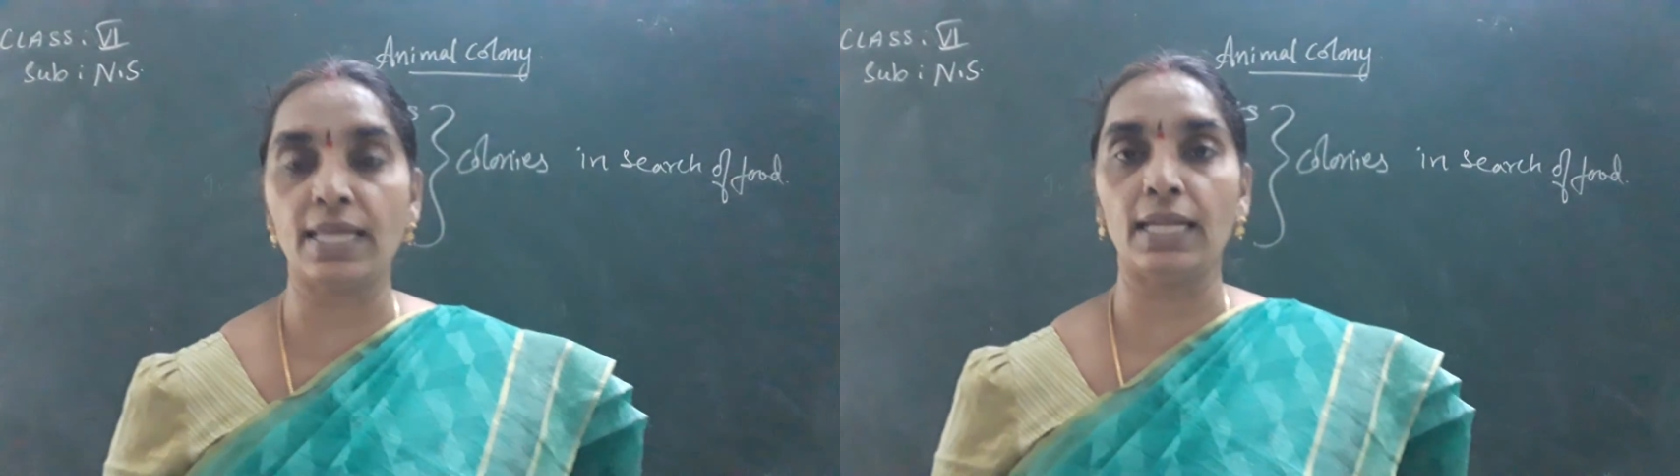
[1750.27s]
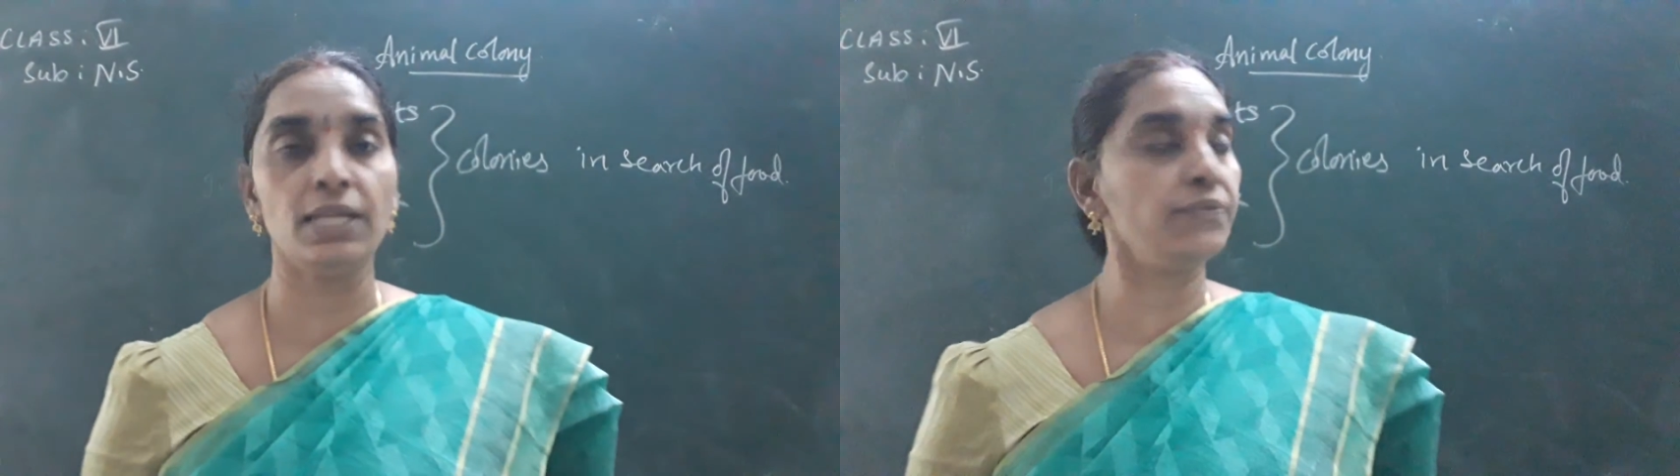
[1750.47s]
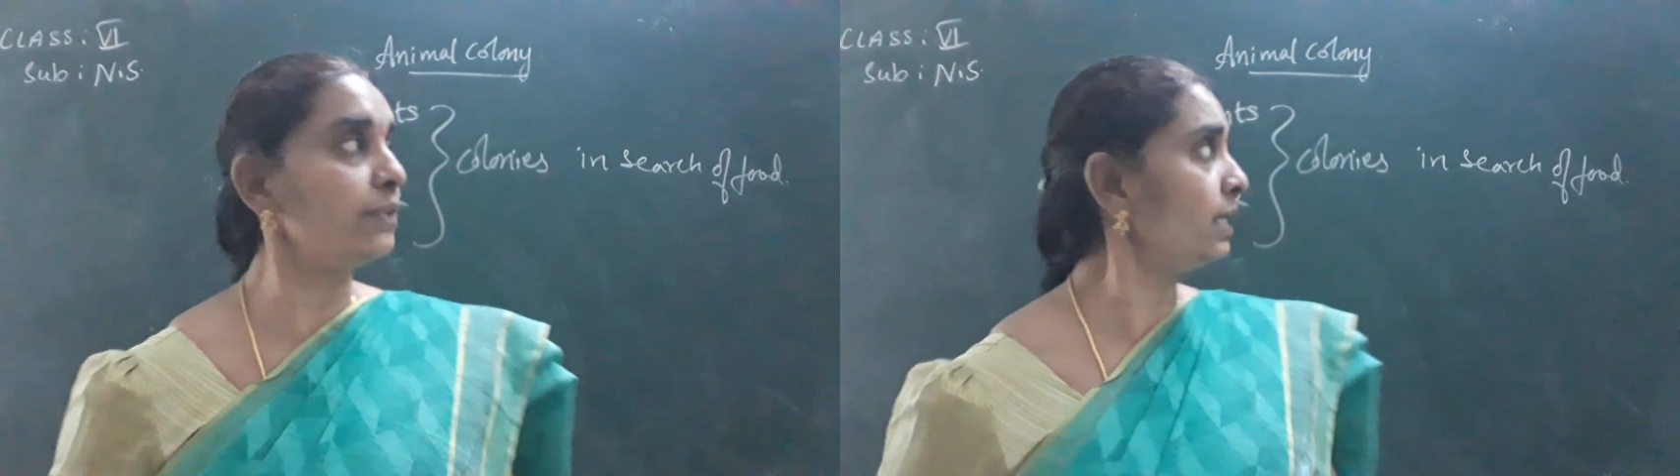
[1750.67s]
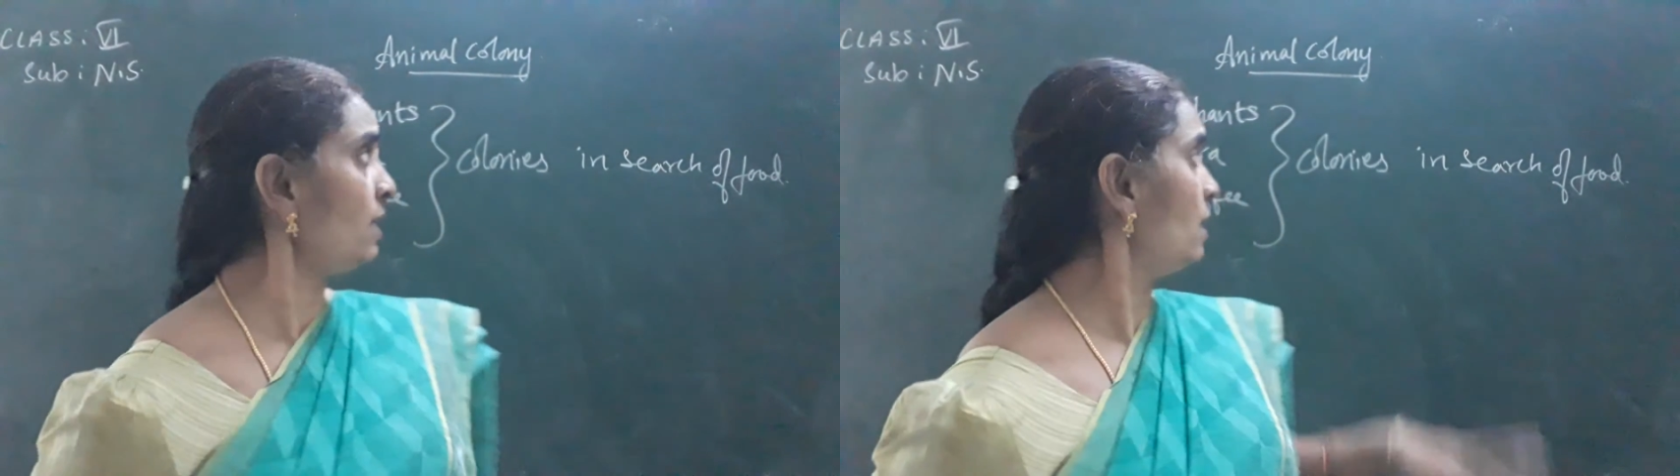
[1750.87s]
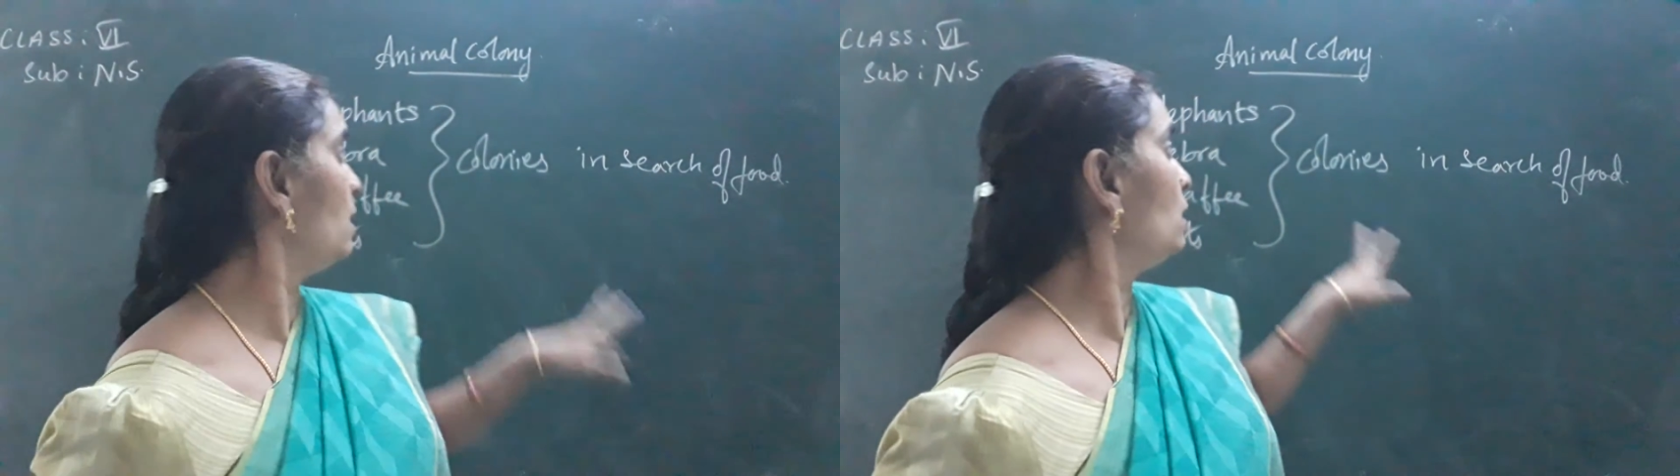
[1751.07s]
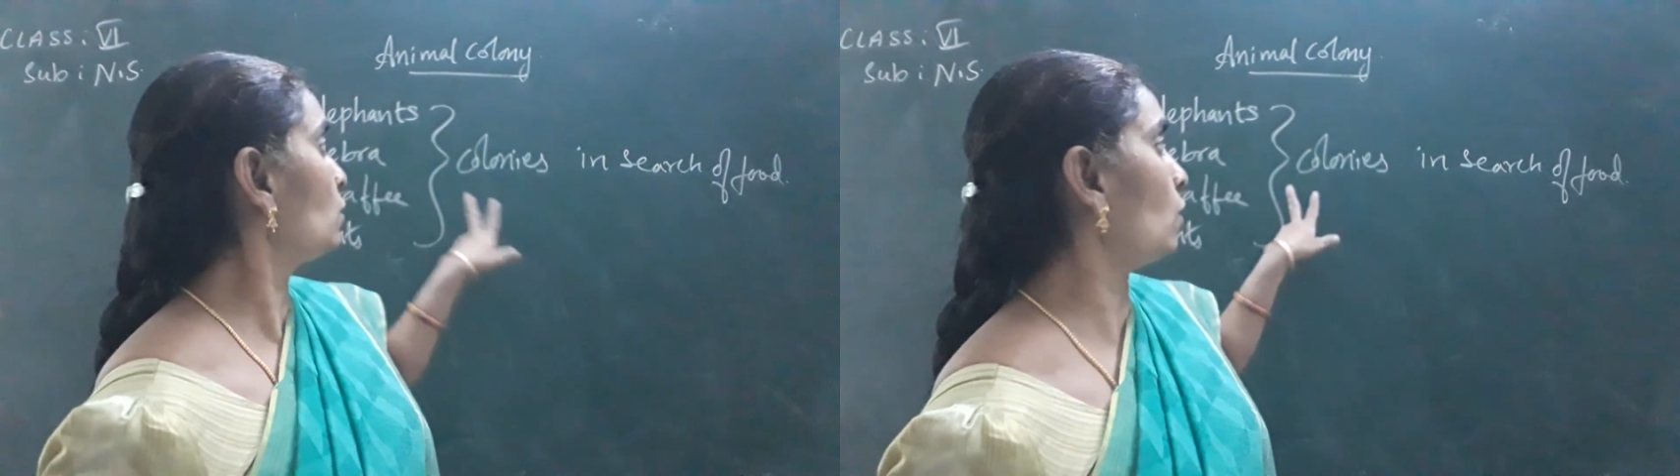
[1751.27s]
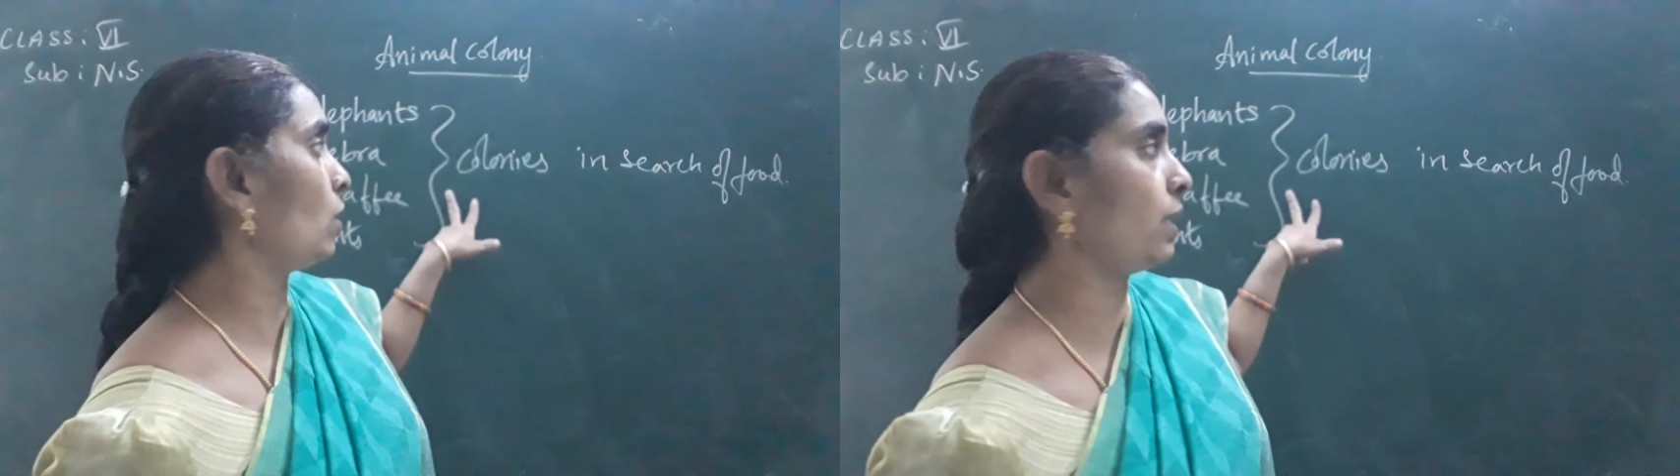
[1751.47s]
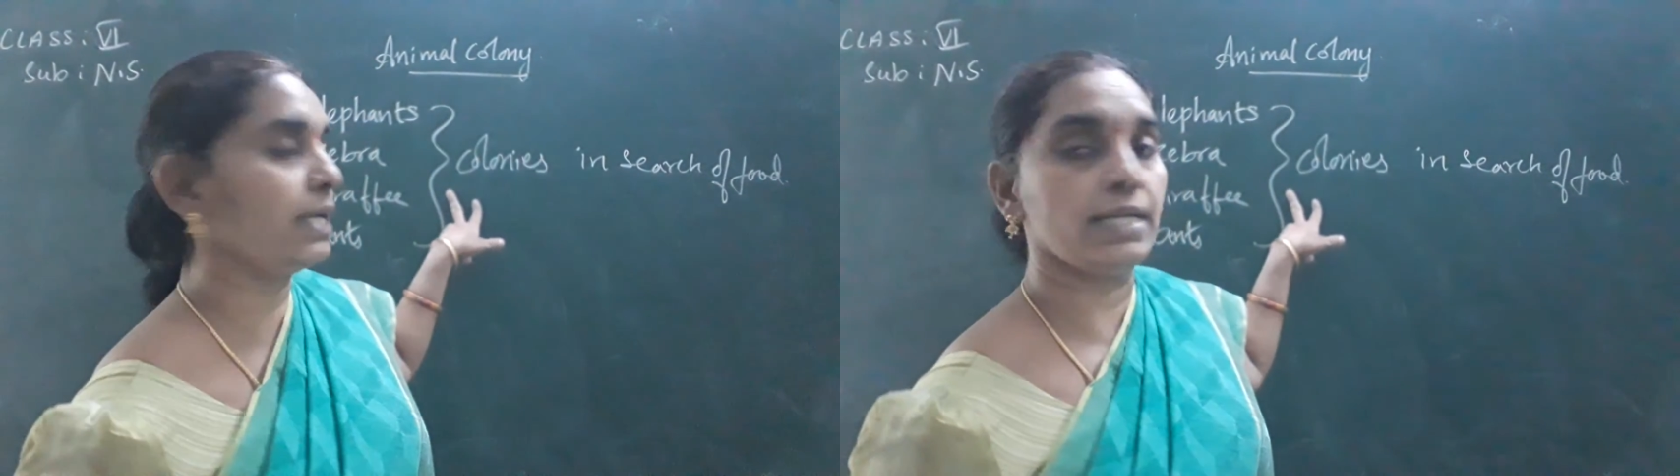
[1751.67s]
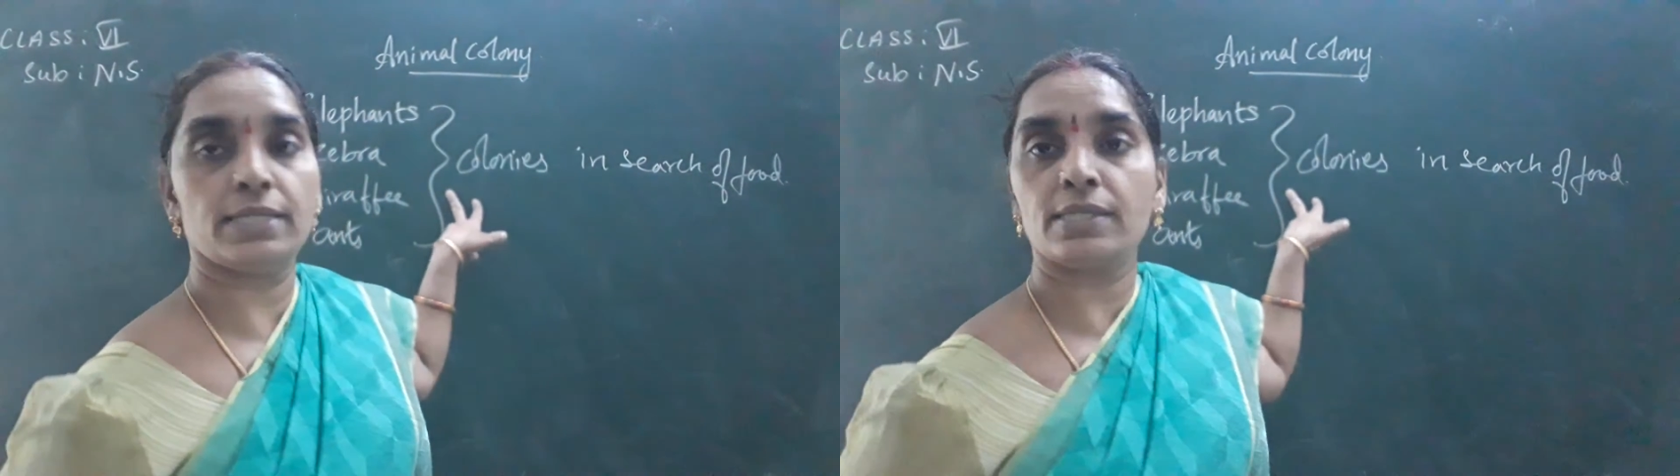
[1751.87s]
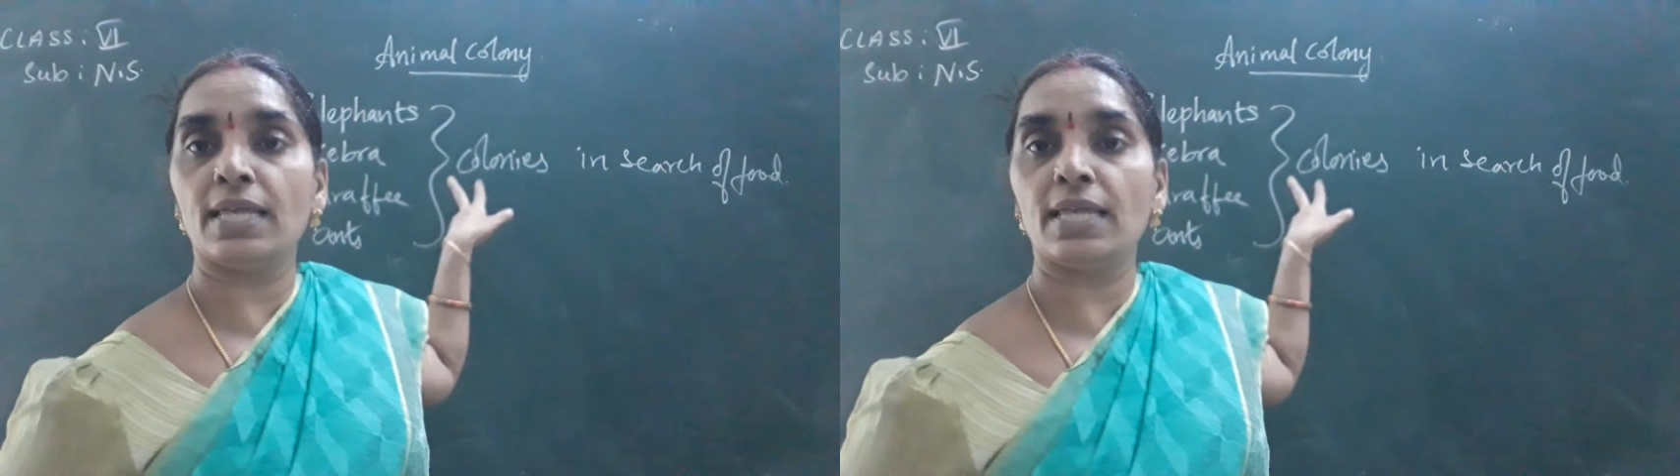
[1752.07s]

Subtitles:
They live in colonies.